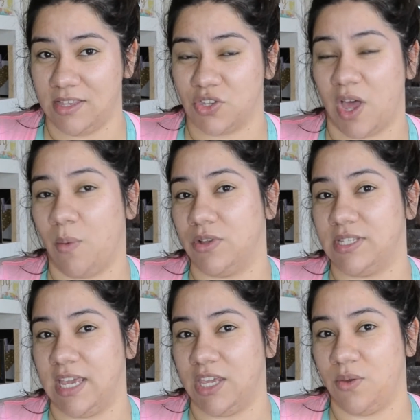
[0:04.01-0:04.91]
So I will
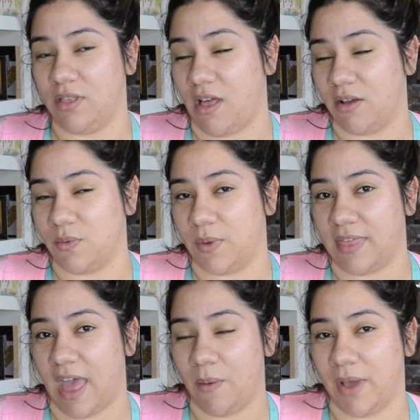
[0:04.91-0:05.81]
take you along with
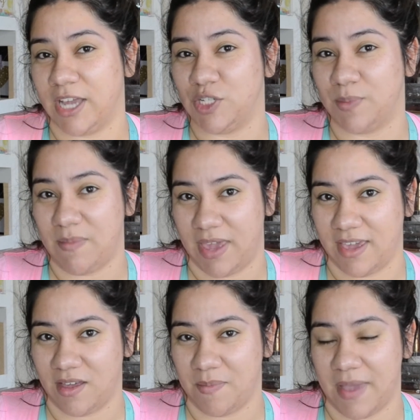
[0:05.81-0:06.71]
how I do my
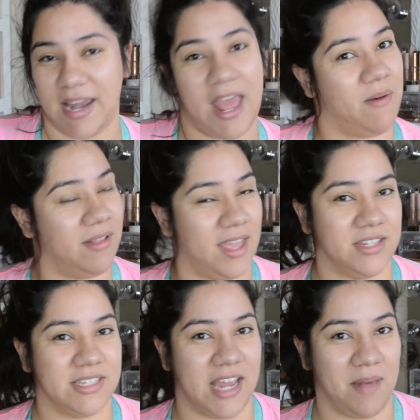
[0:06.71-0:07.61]
makeup and how I like
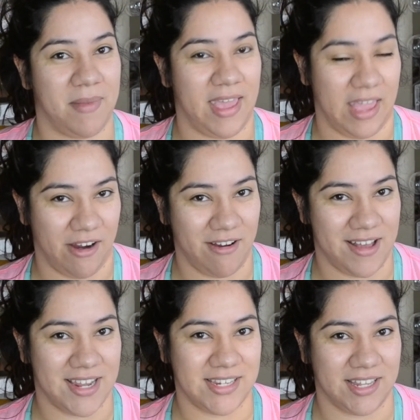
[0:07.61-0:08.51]
to style my hair
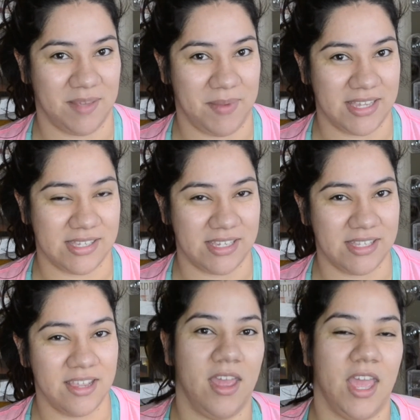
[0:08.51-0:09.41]
on a daily basis.